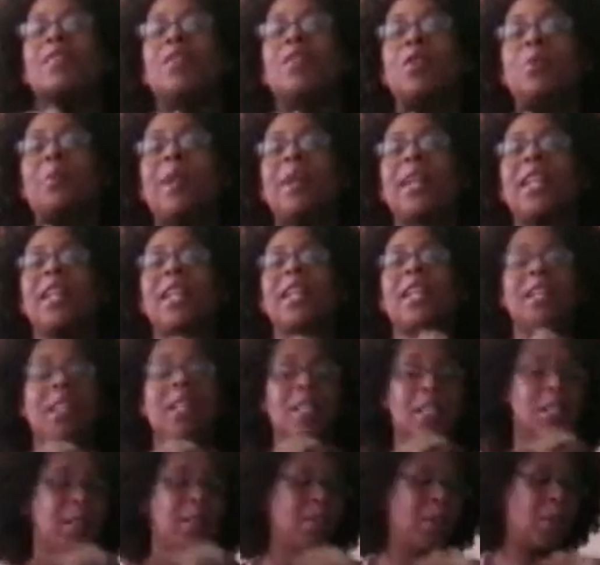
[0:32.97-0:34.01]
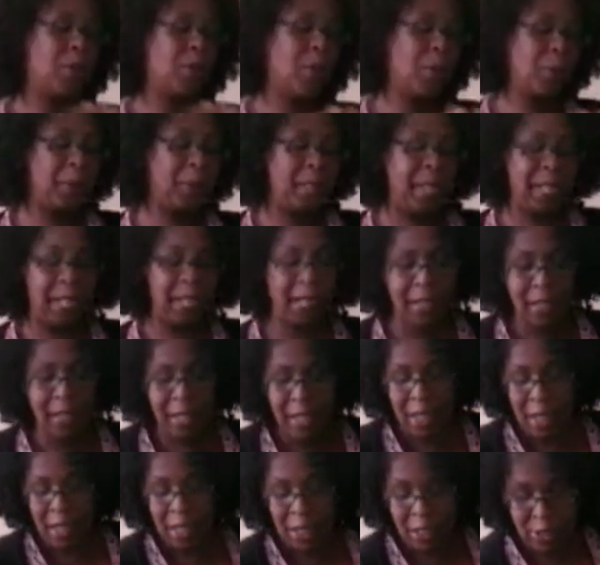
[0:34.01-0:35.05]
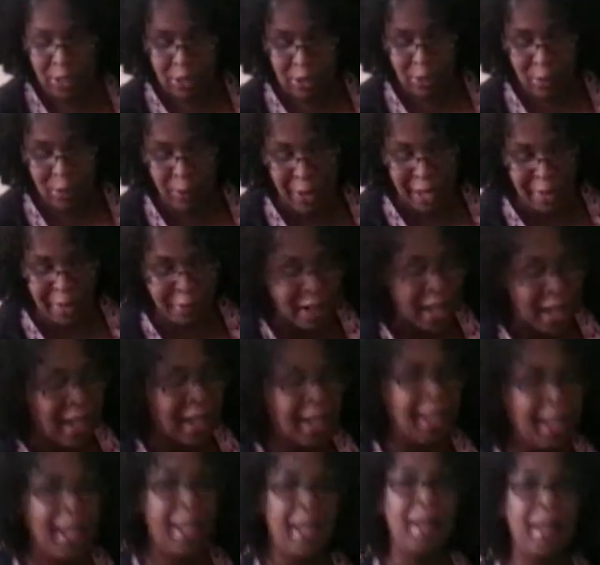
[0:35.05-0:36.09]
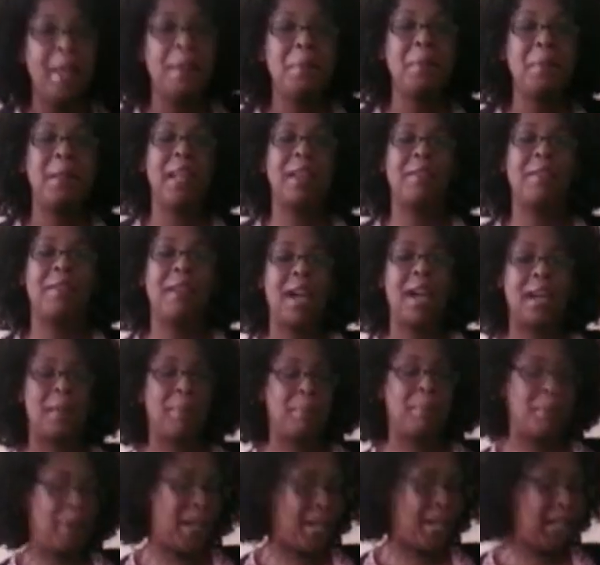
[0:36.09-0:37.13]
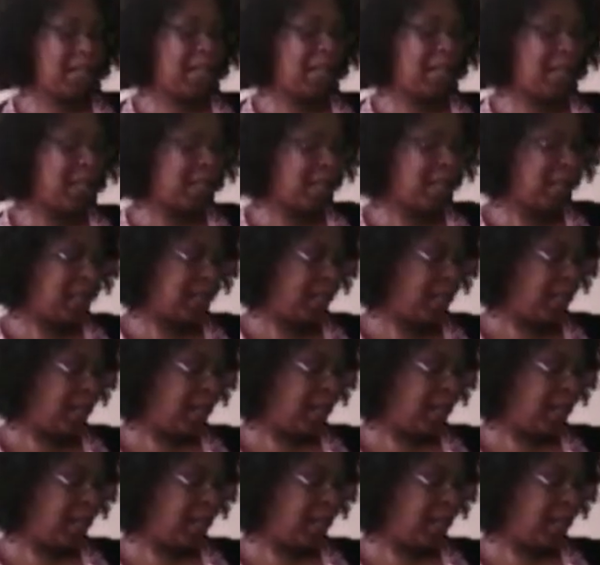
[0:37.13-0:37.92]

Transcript: No biting. Go play. So I've got him, and I've got a bunny